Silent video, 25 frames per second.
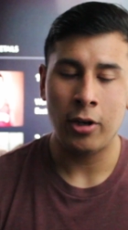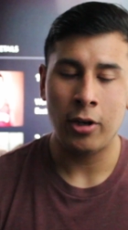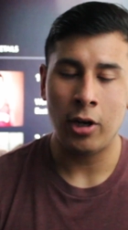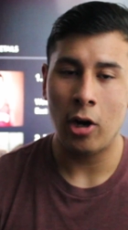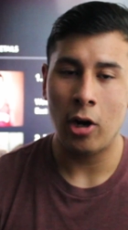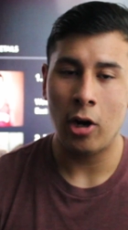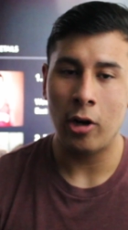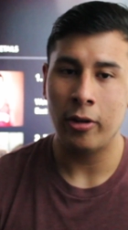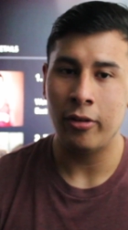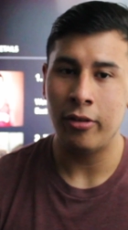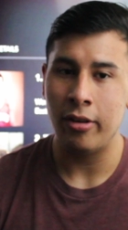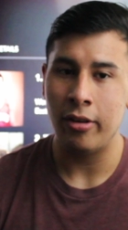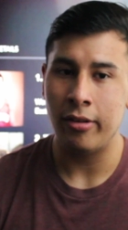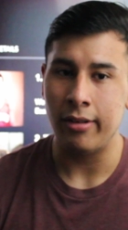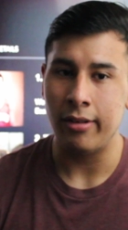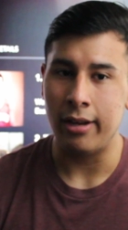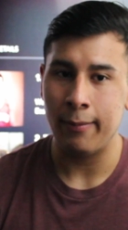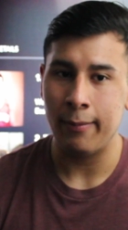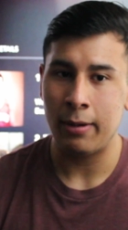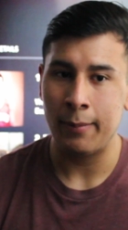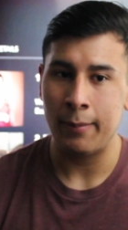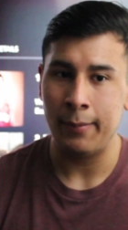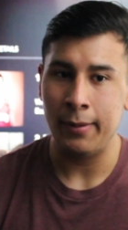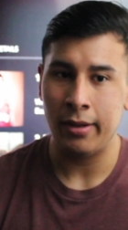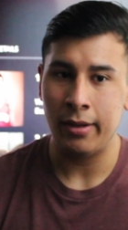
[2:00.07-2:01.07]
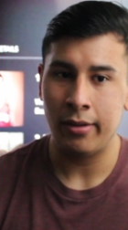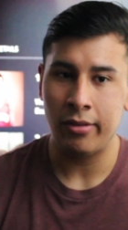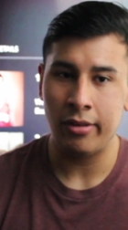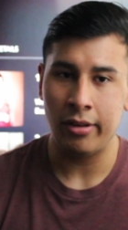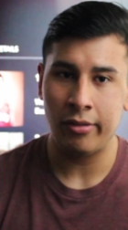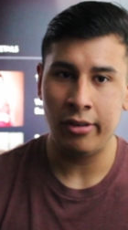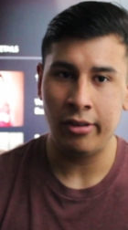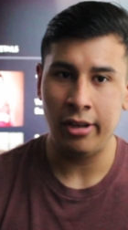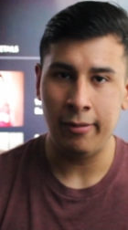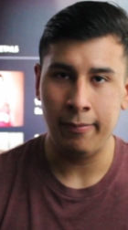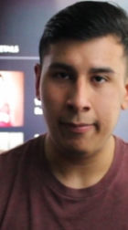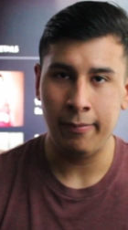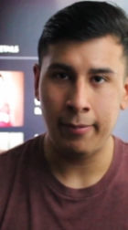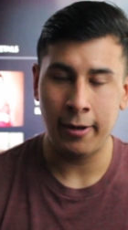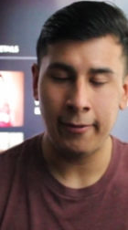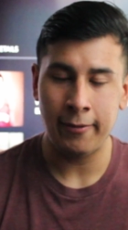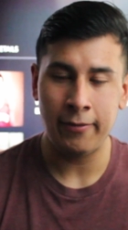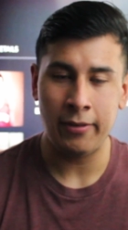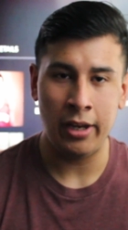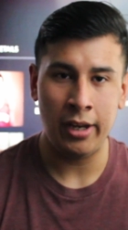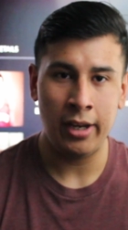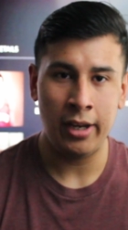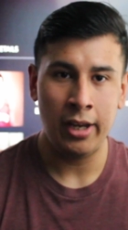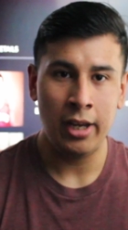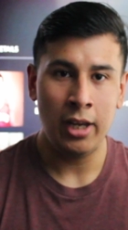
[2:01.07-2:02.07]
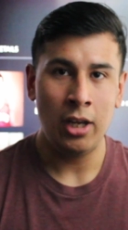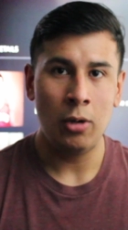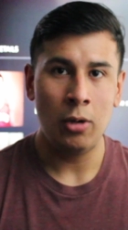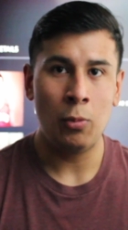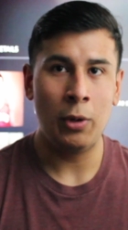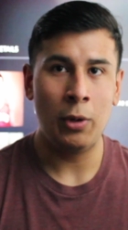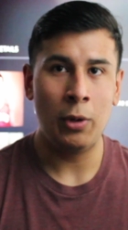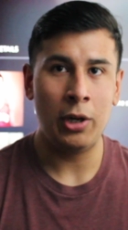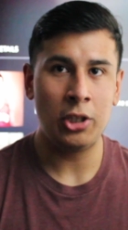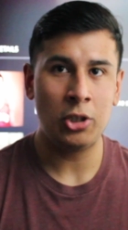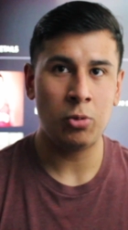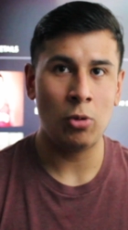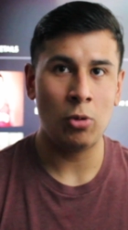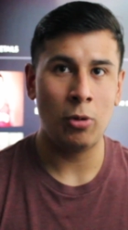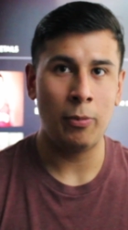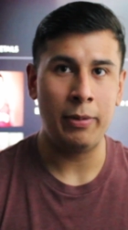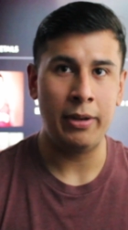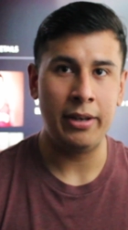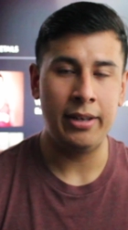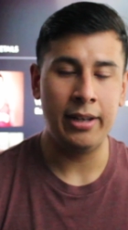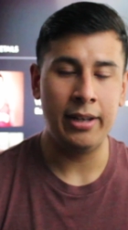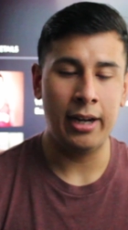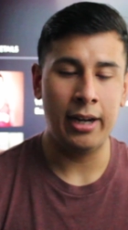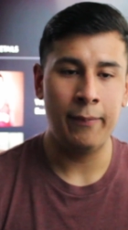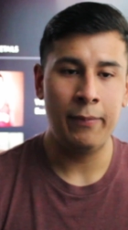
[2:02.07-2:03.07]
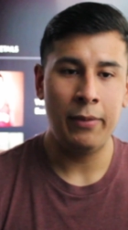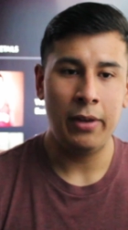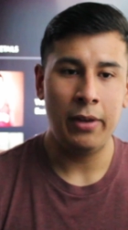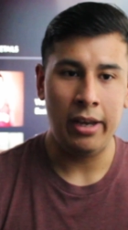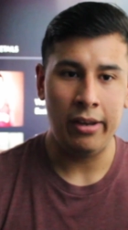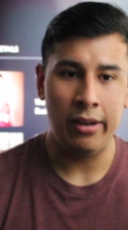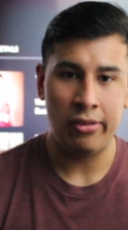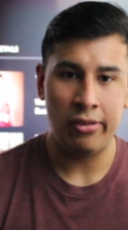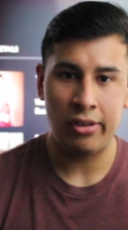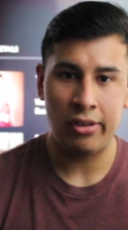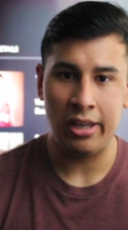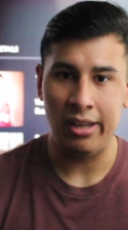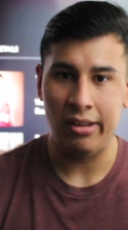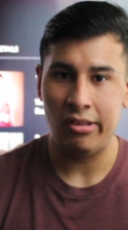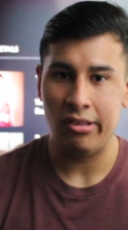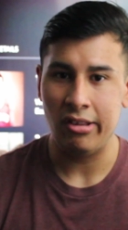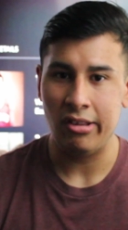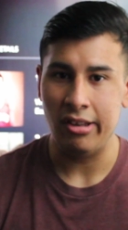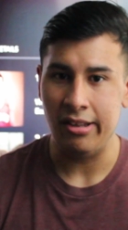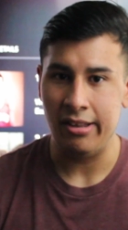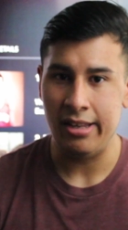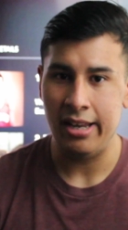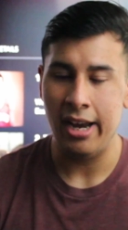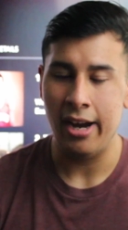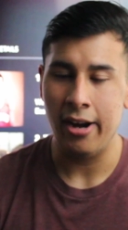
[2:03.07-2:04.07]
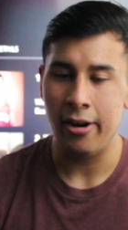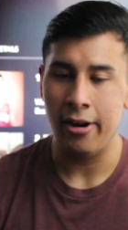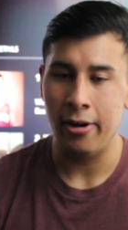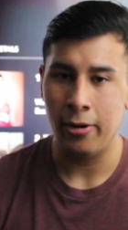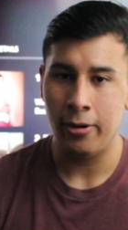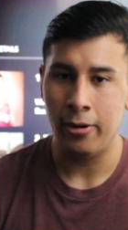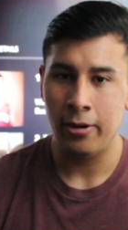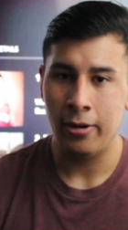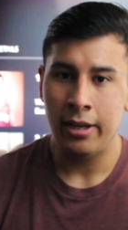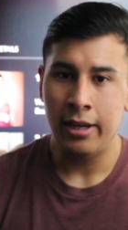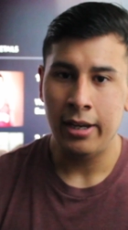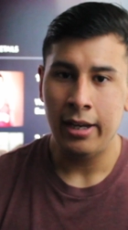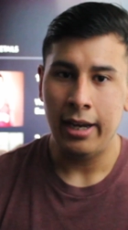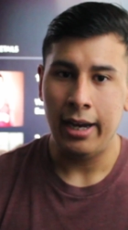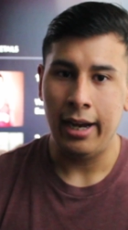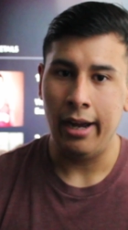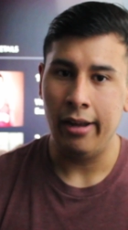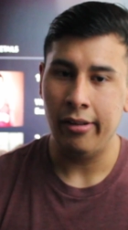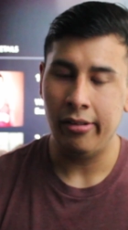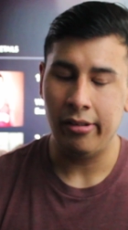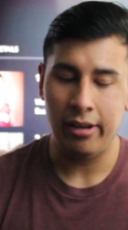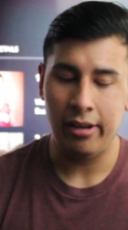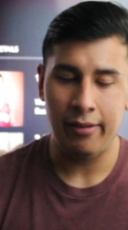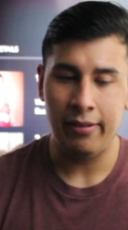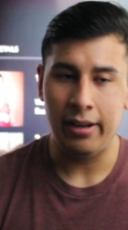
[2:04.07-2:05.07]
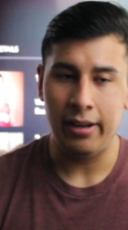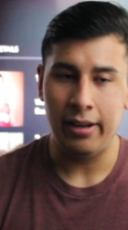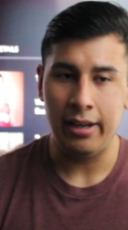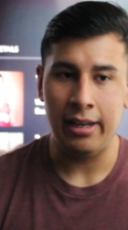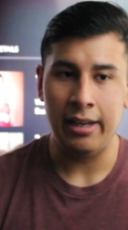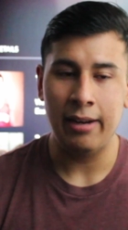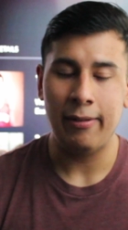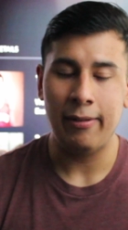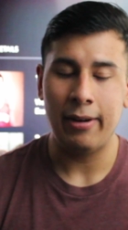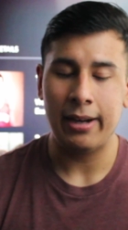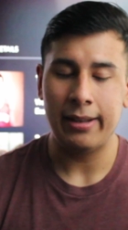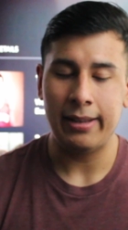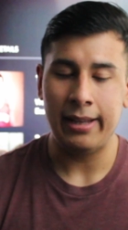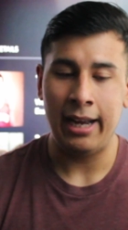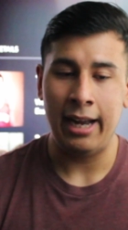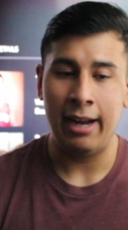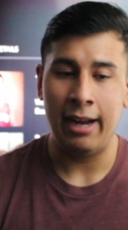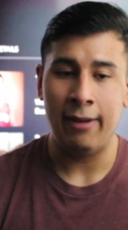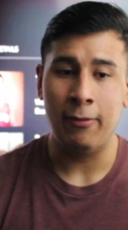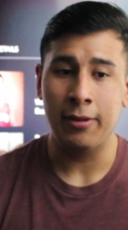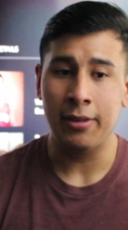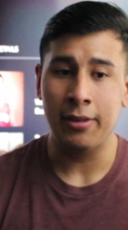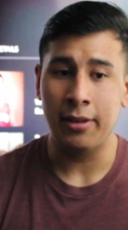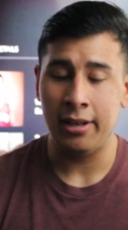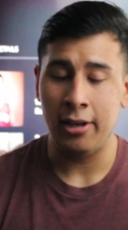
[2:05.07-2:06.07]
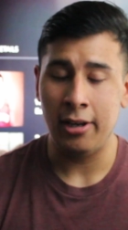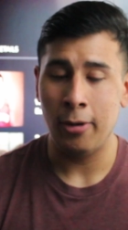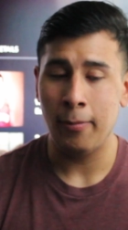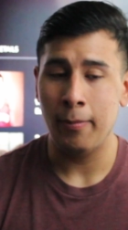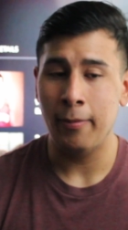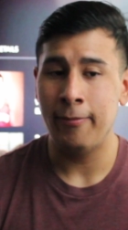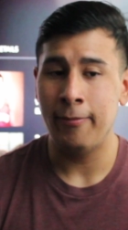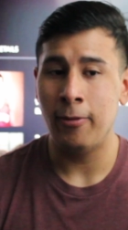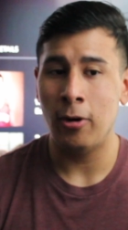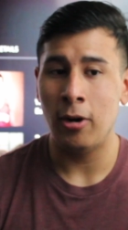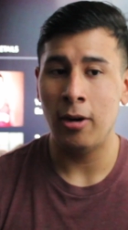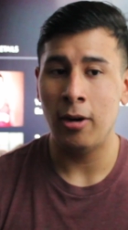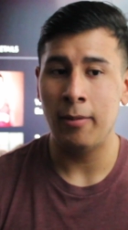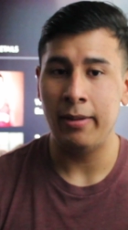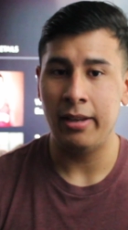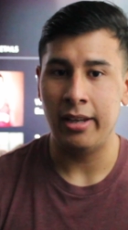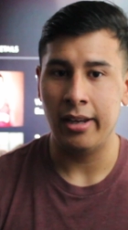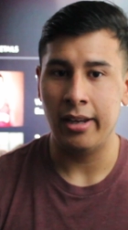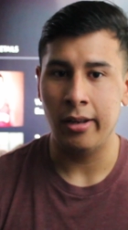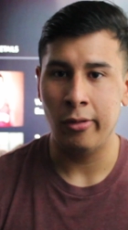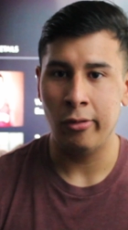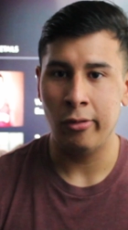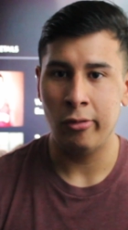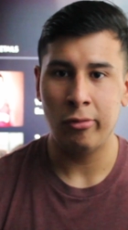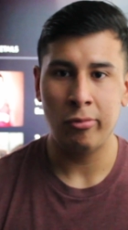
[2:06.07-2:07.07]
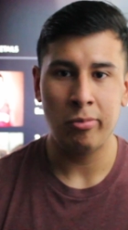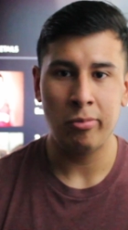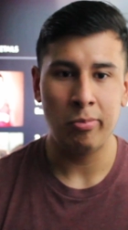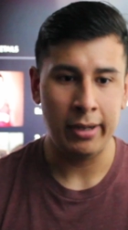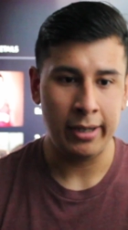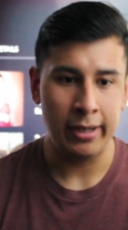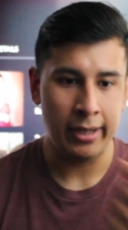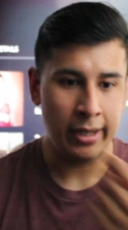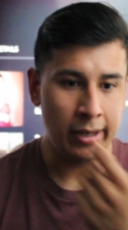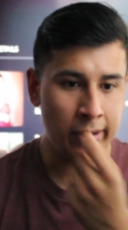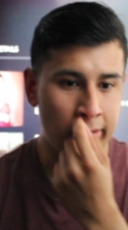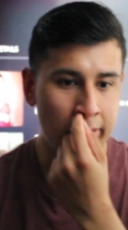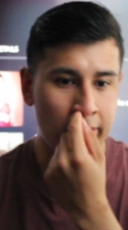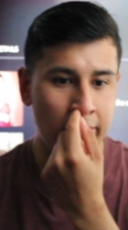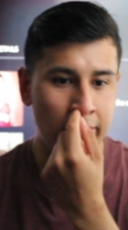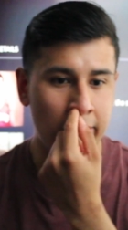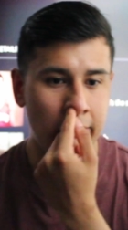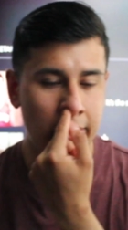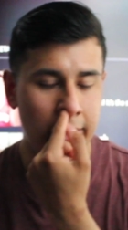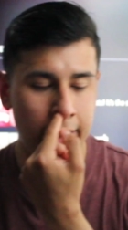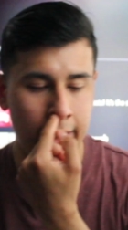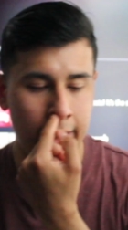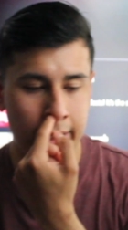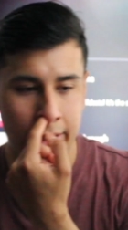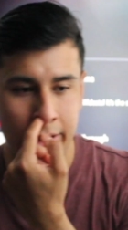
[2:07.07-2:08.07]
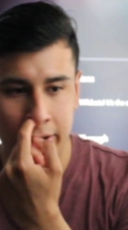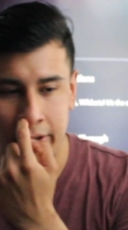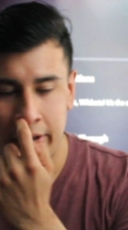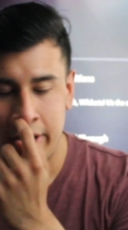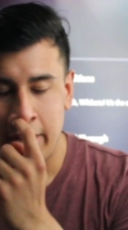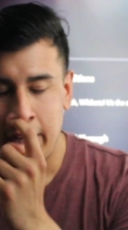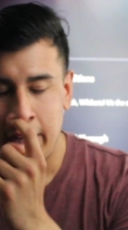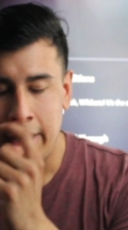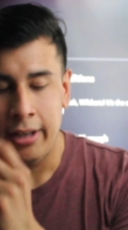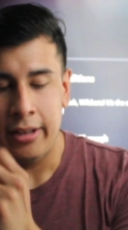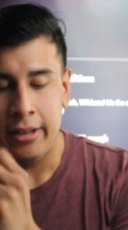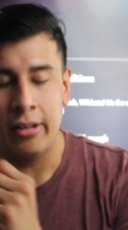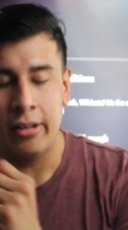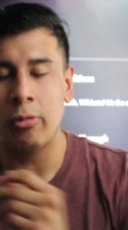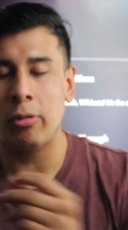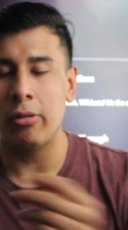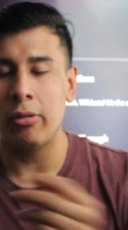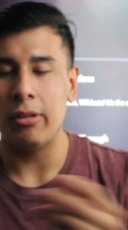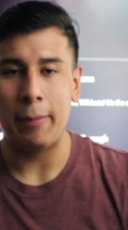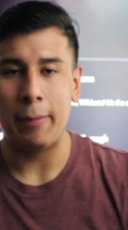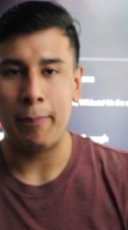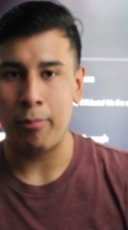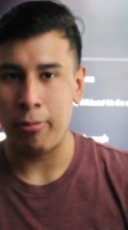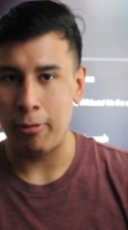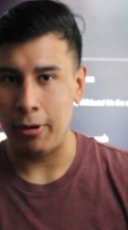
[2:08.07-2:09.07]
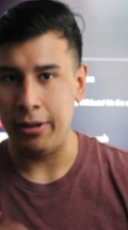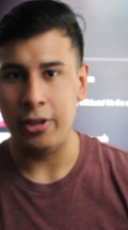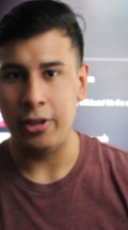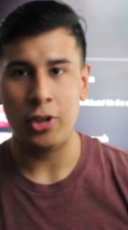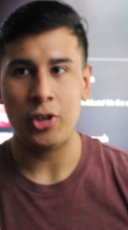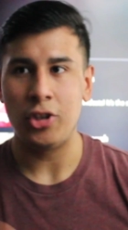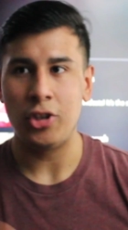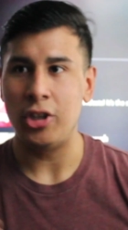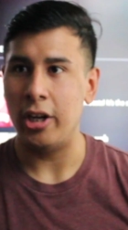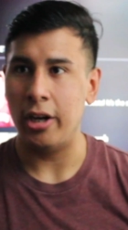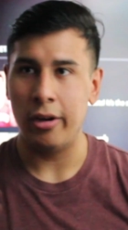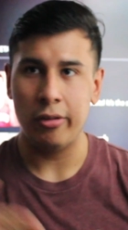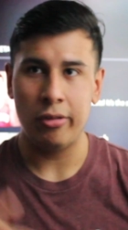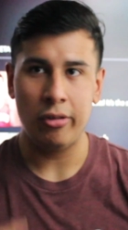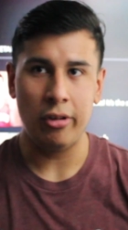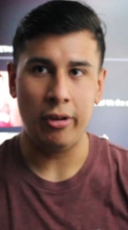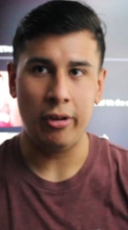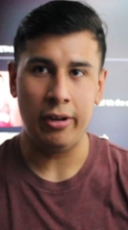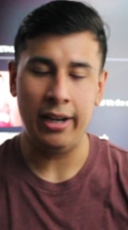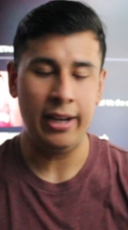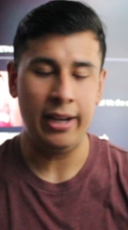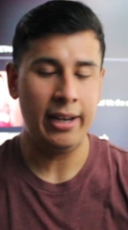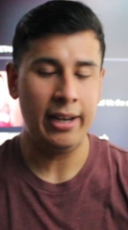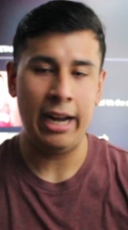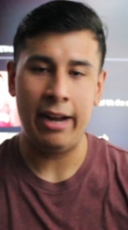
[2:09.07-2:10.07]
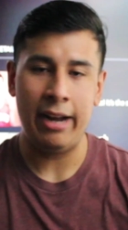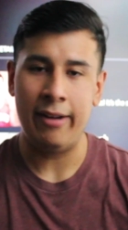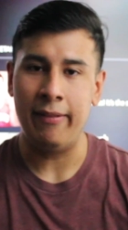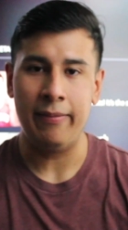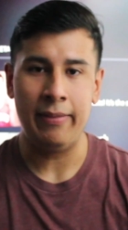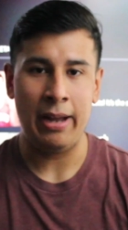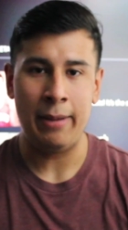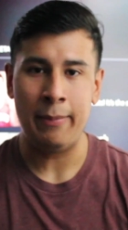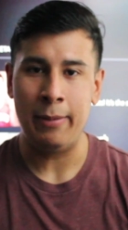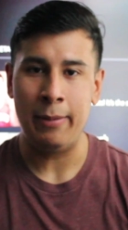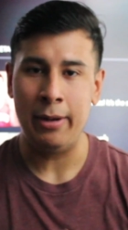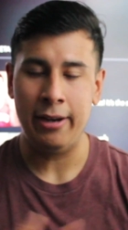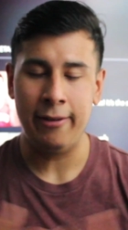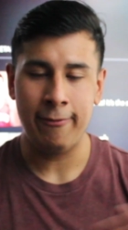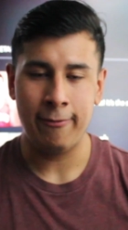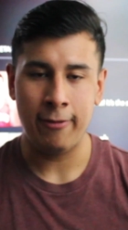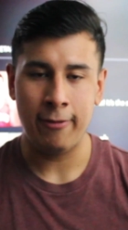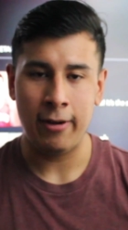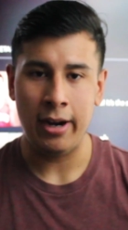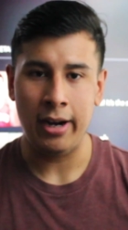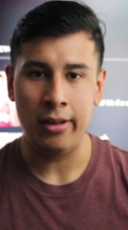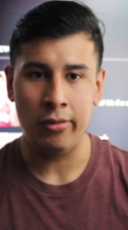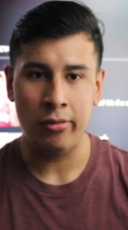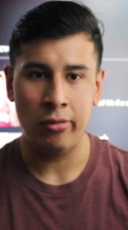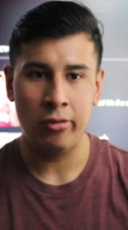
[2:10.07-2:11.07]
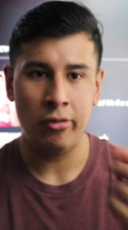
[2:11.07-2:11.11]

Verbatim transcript: Carlos's upcoming sixteenth birthday, which will be dubbed his quinceañero. As he never, he never got to have one the year before because I guess he just this was like pre the show, so he didn't have that many friends.